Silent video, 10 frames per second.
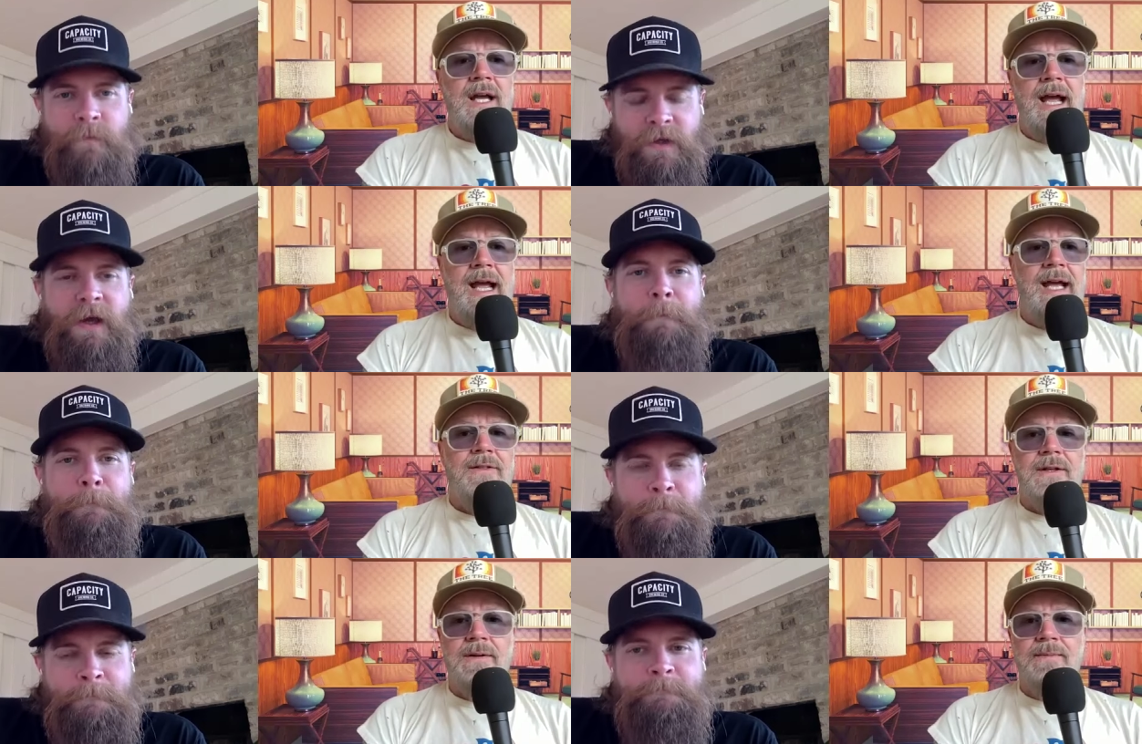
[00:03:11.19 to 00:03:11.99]
Speaker 1: And
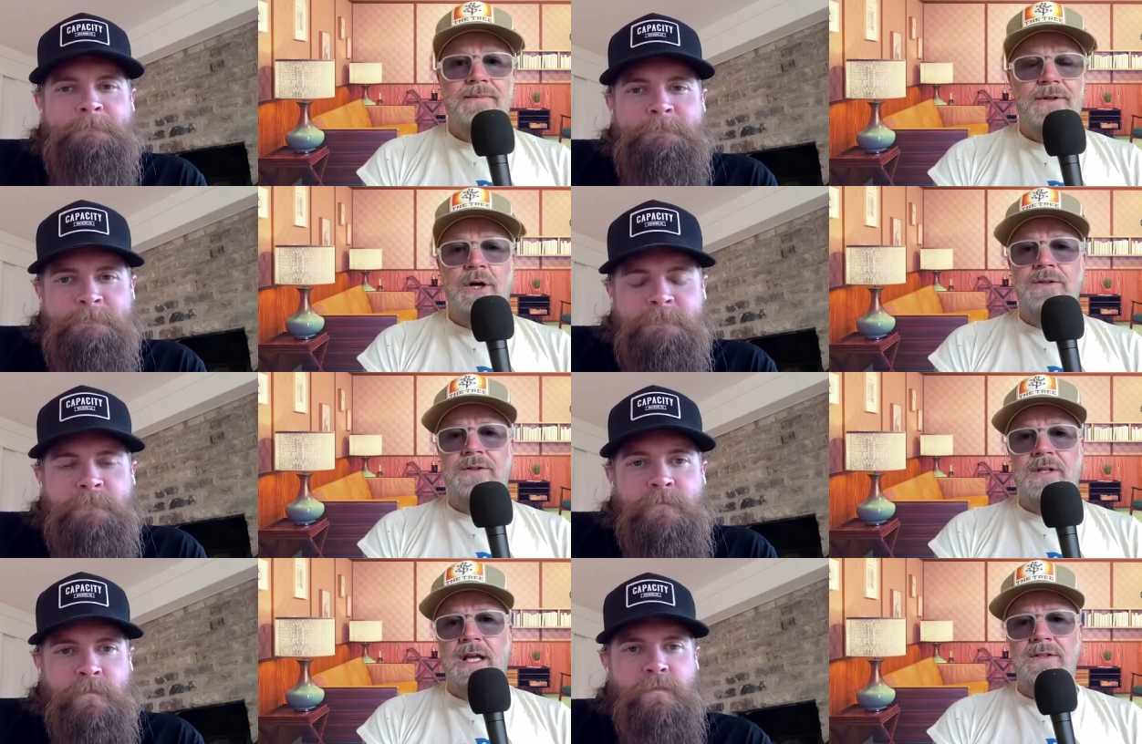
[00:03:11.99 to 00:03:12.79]
yep. those
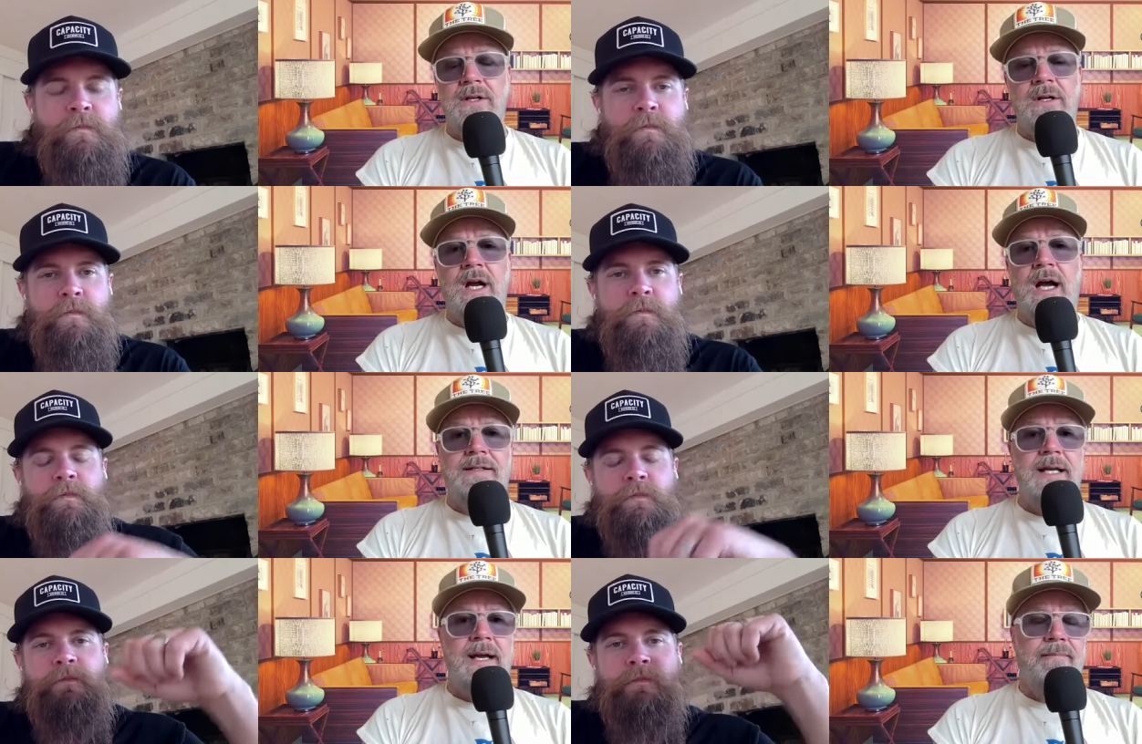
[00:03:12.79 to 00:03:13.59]
things are
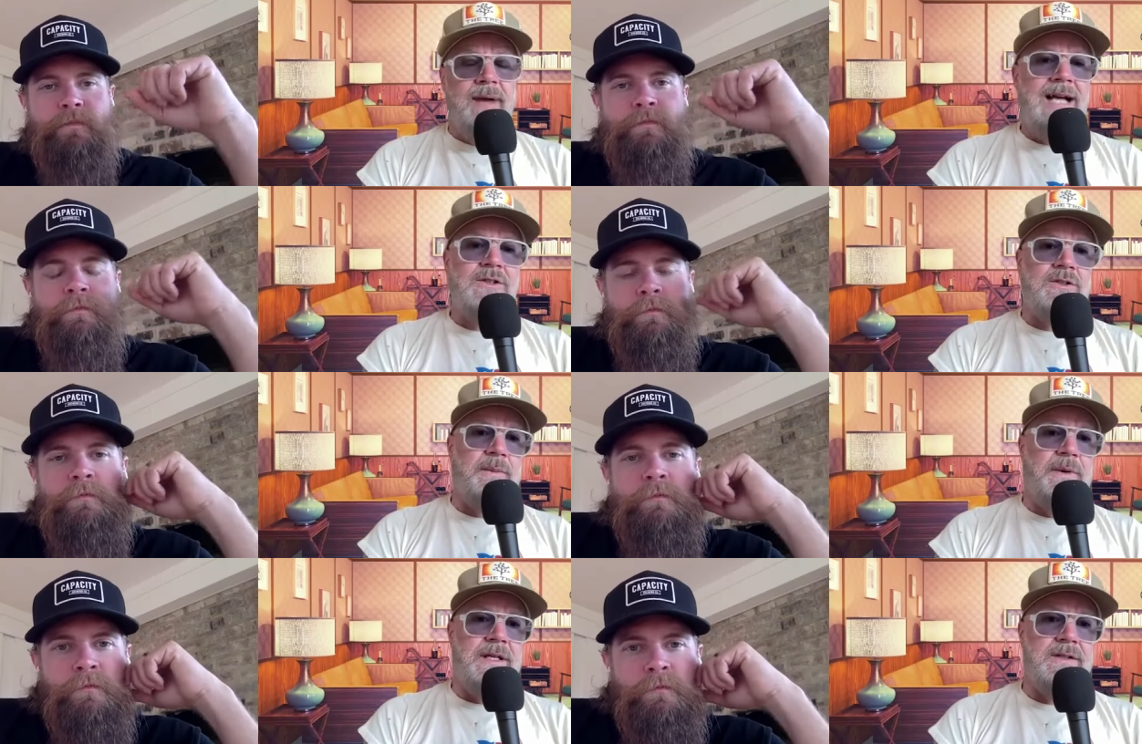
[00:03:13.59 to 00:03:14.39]
goddamn
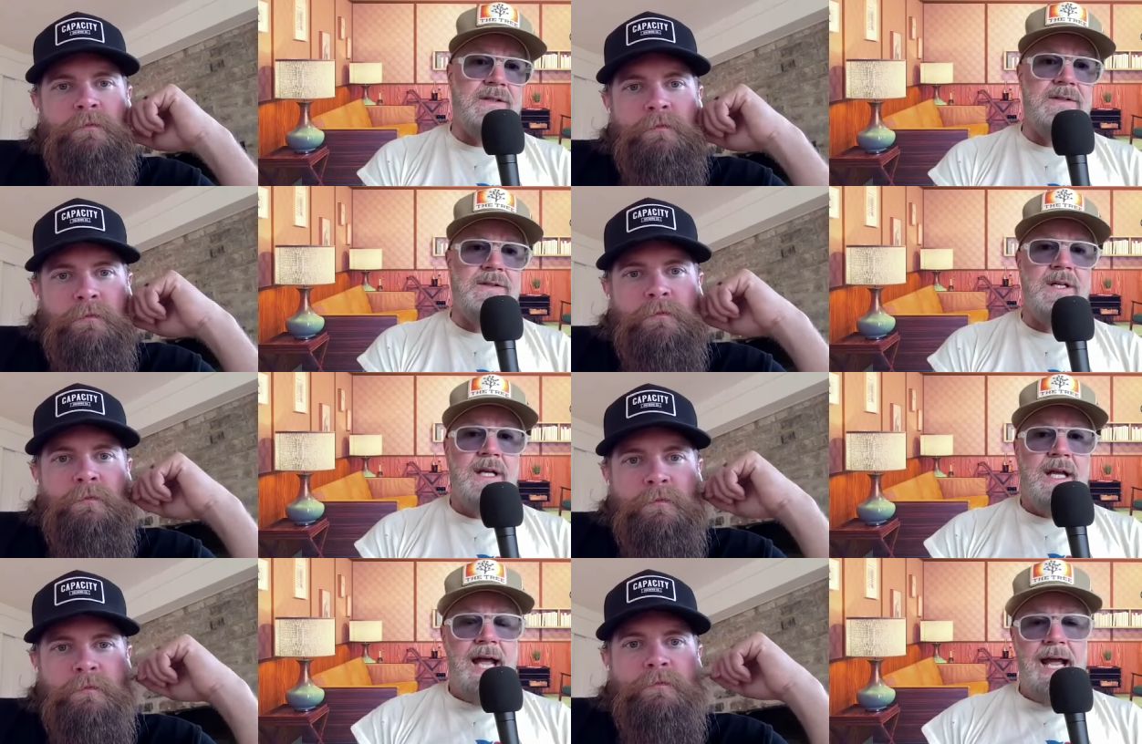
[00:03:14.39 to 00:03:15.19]
masterpieces.
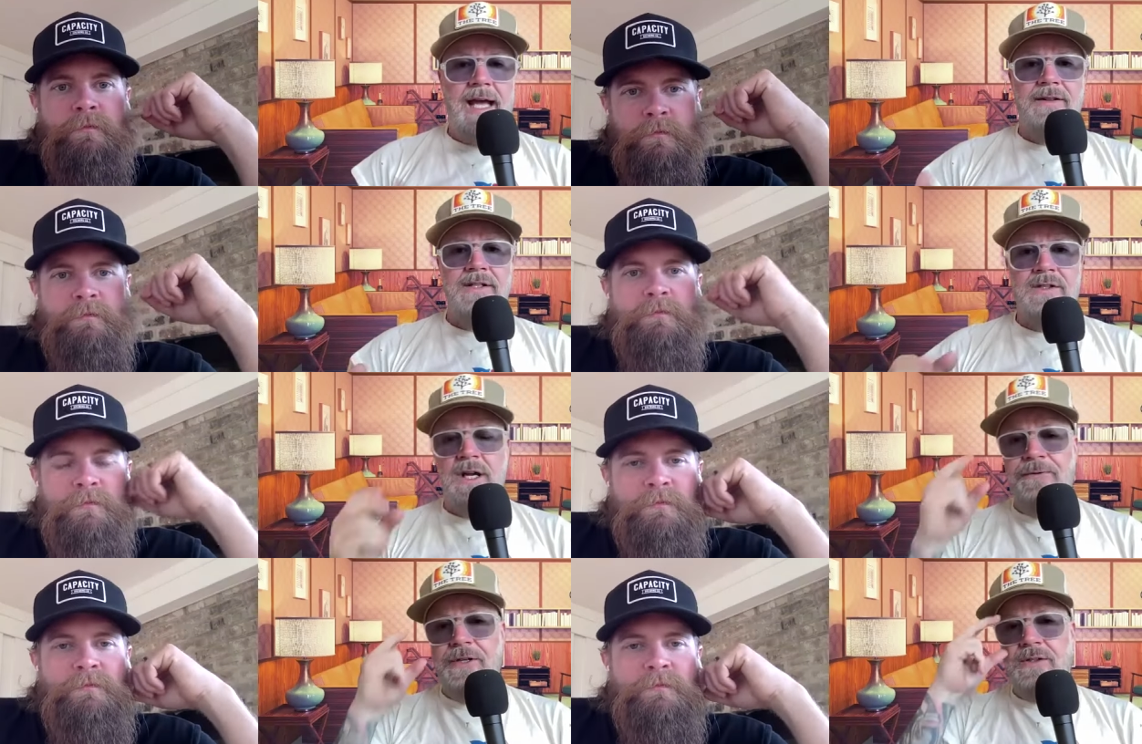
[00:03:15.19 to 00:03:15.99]
And the
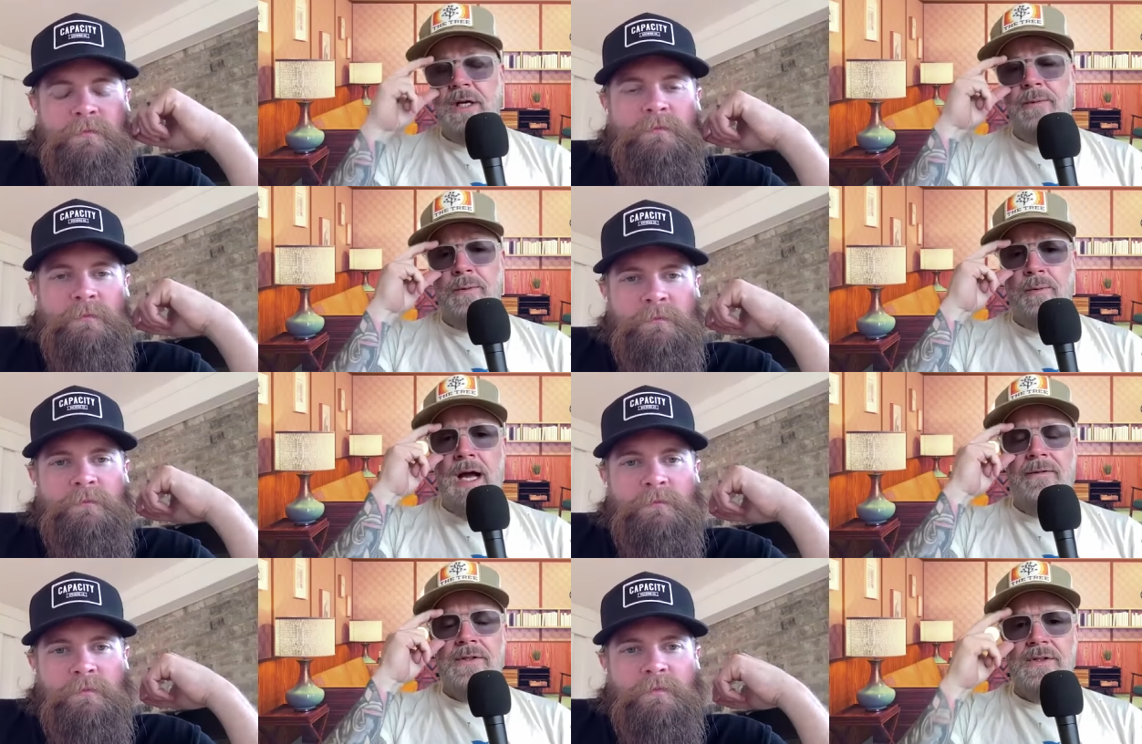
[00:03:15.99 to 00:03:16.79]
stuff he's done with Rival